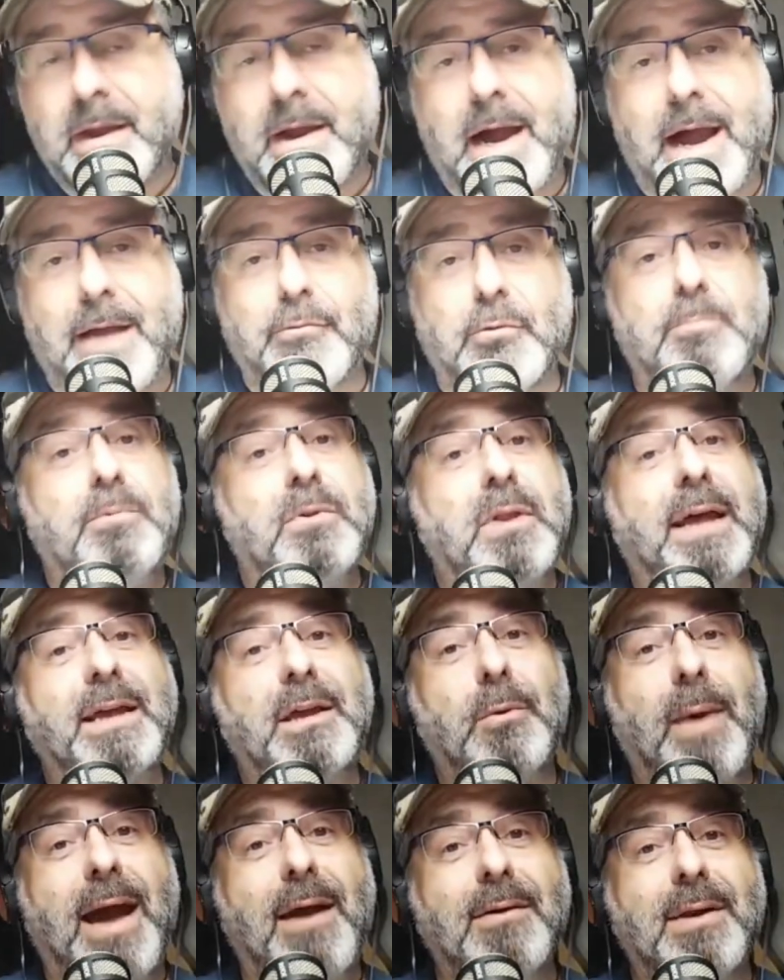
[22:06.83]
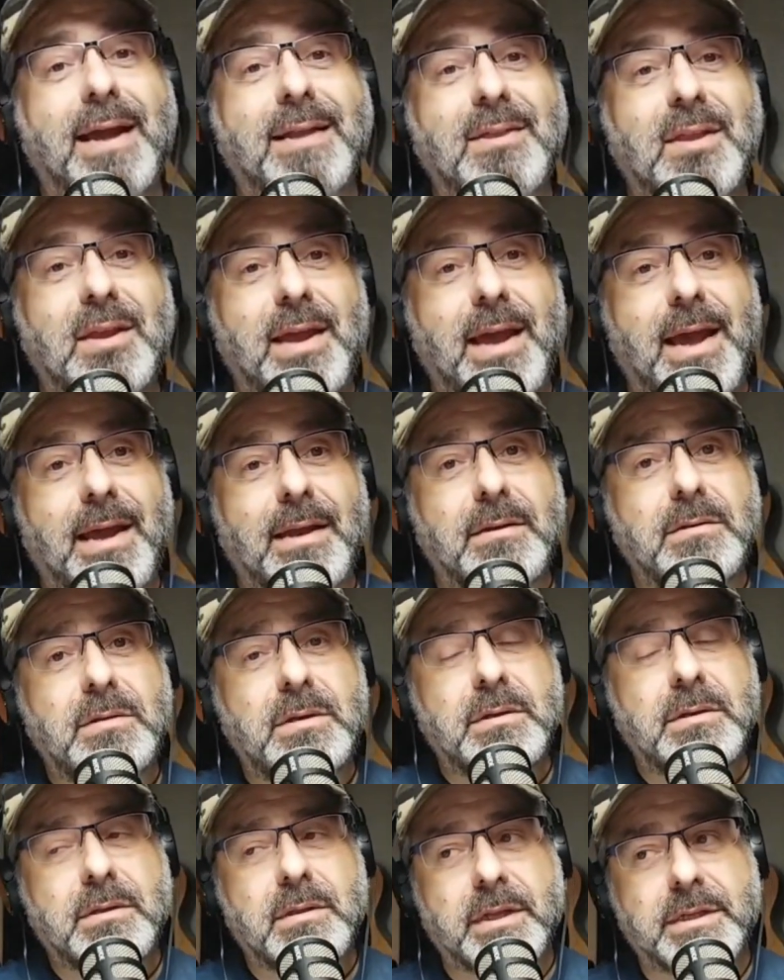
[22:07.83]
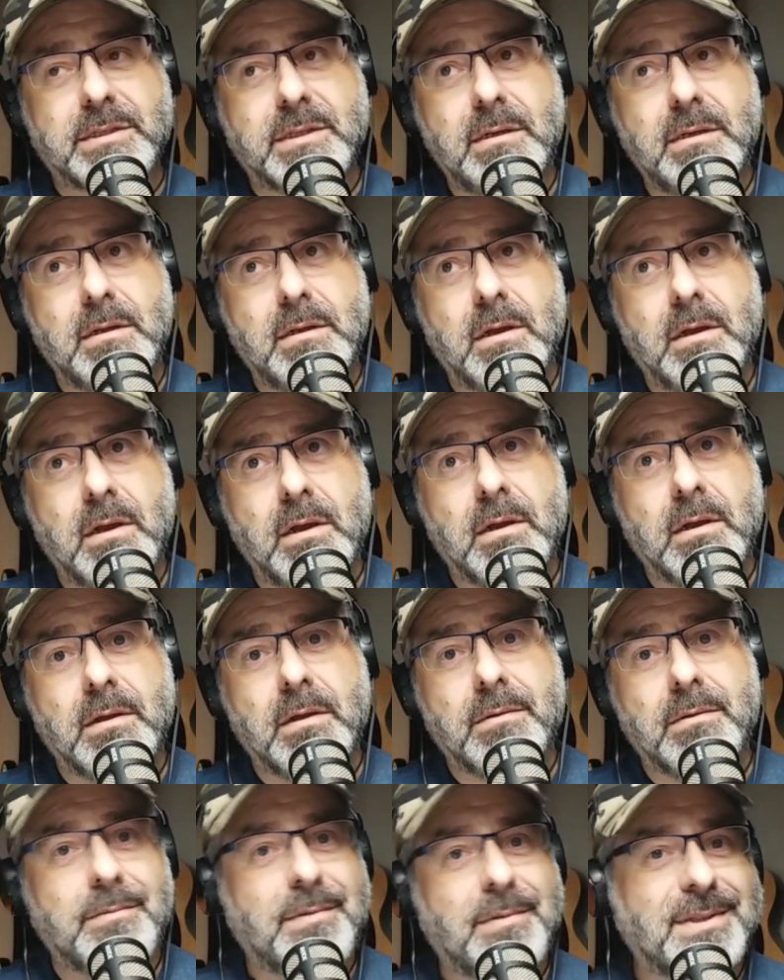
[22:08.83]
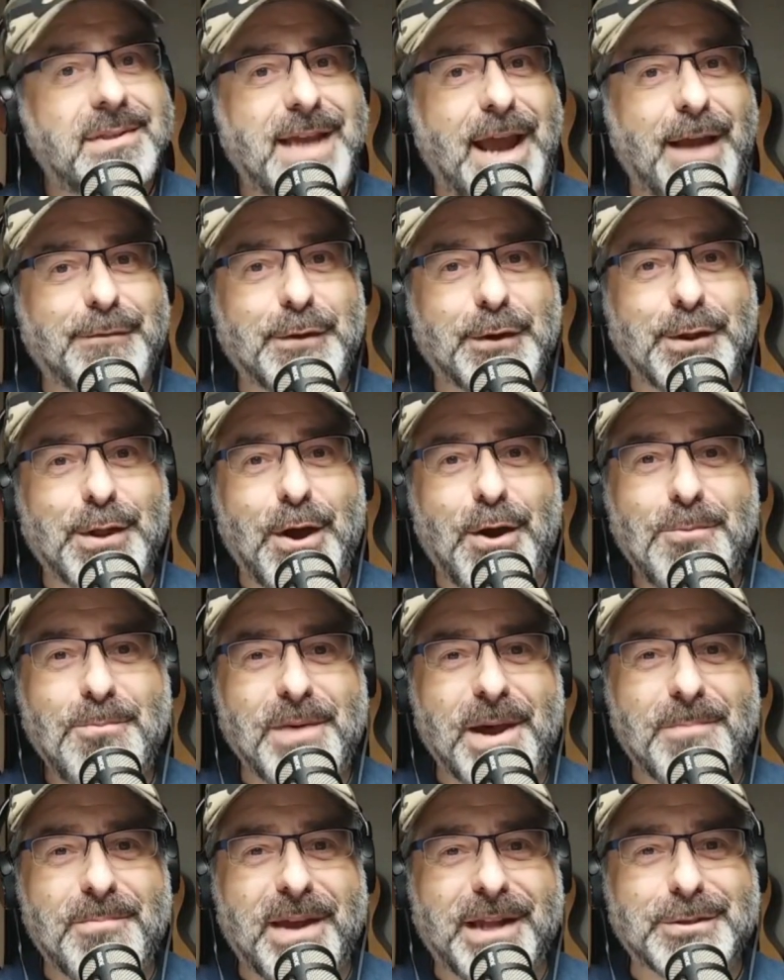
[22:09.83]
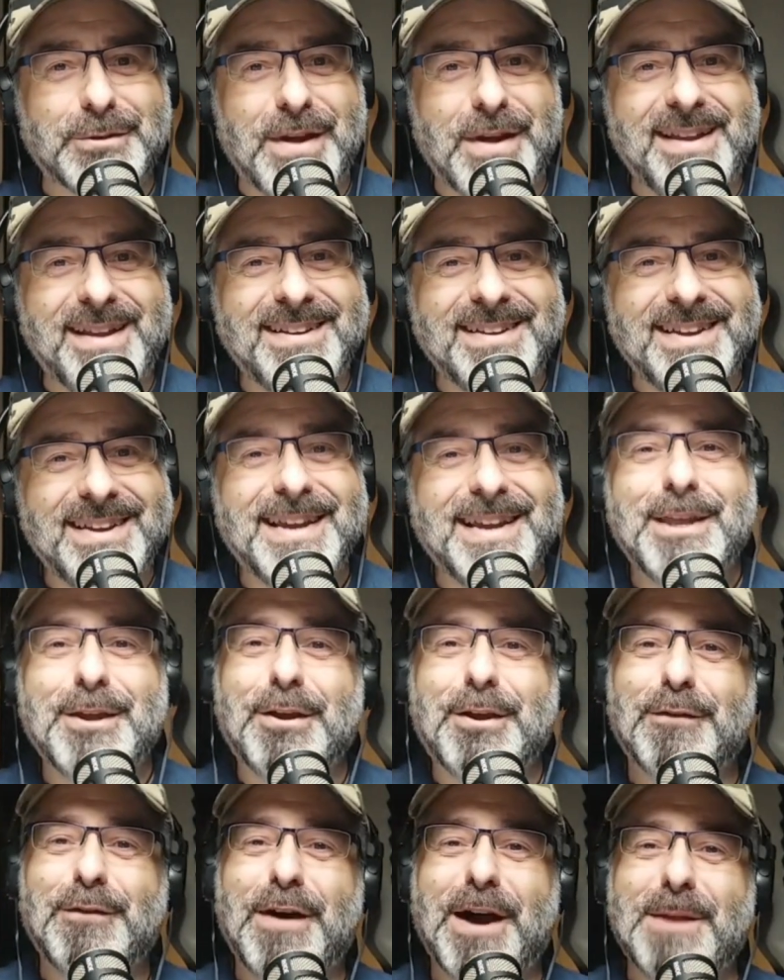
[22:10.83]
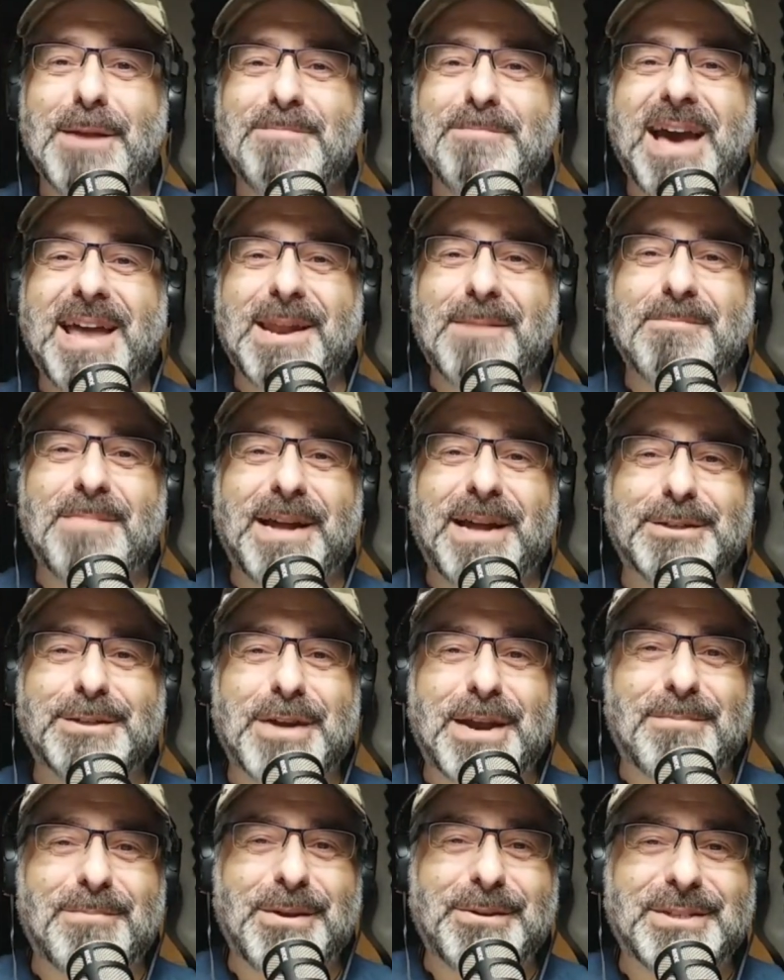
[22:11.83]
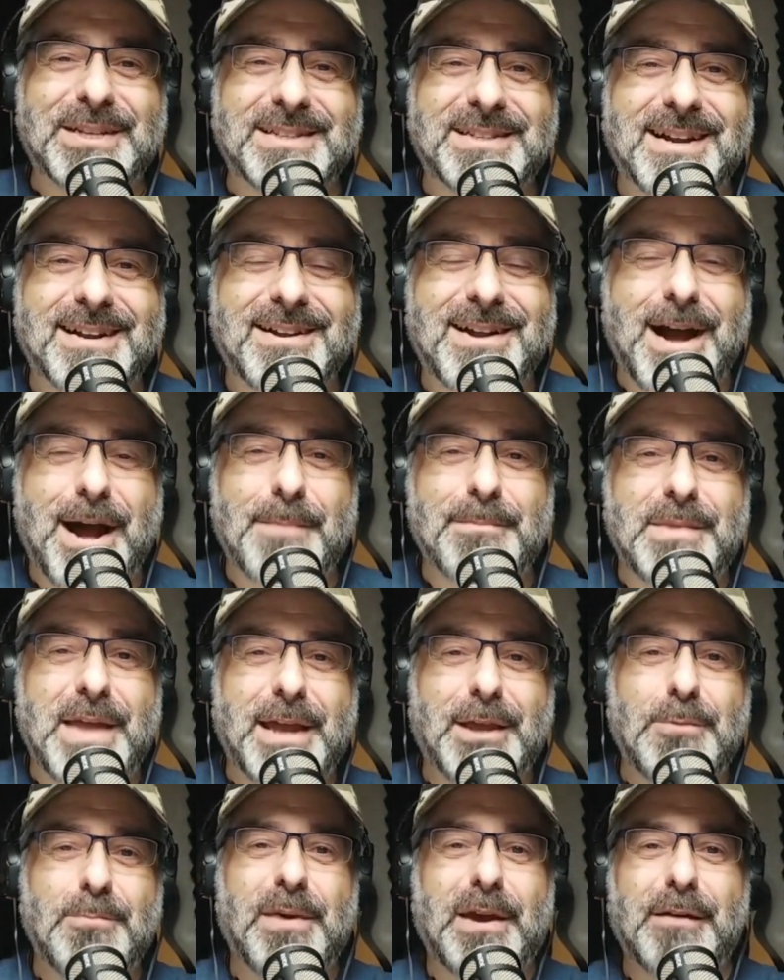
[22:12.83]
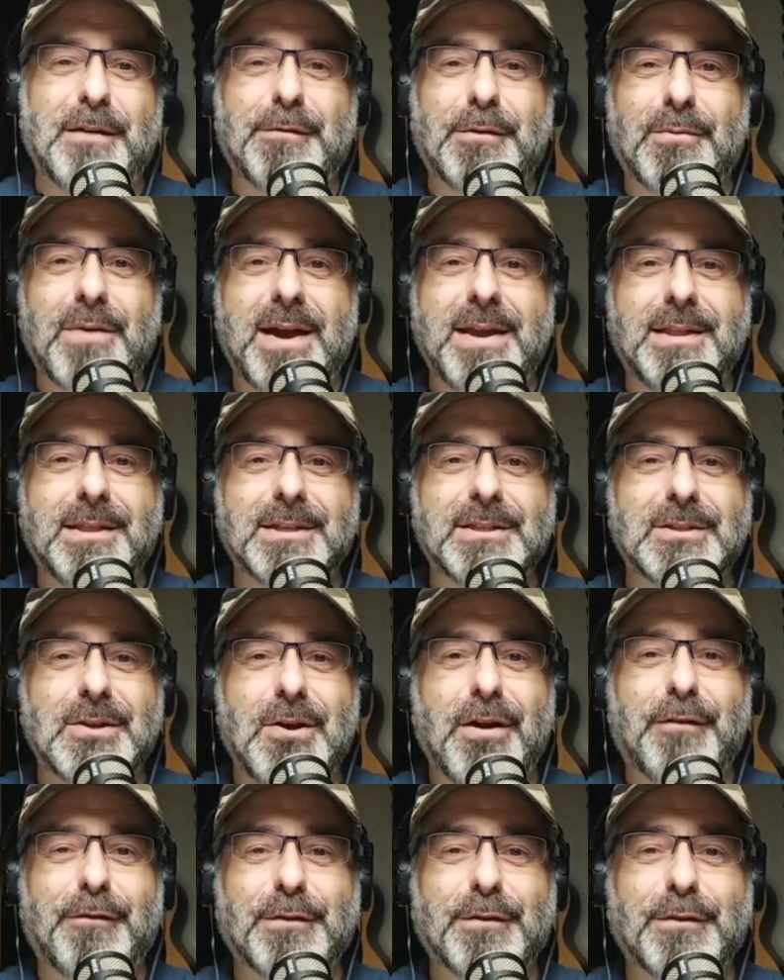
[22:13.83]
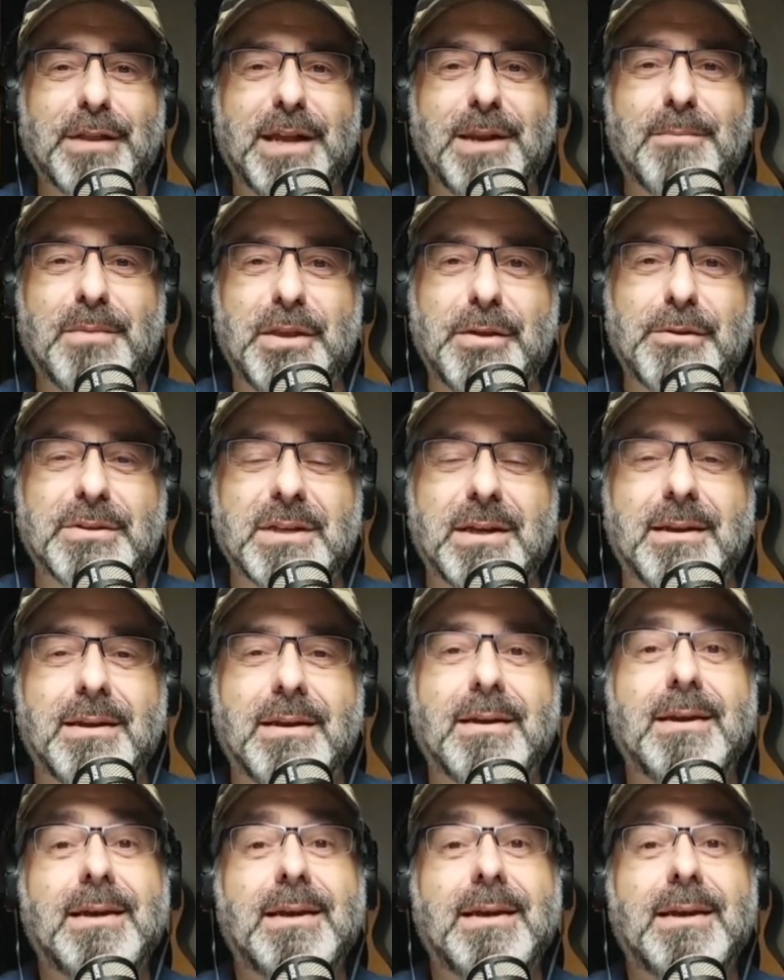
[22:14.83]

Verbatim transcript: I will play you out at the end. Listen, it's Afterglow by Ben Drake. You can find Ben at bendrakemusic.com. Thank you, Ben, for writing the song, for letting me use it.